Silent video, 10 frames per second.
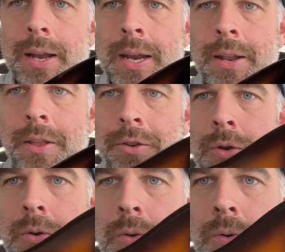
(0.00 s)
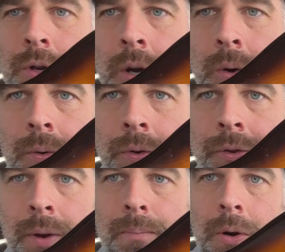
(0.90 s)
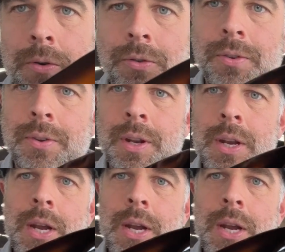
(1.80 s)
in the two-tone sunburst.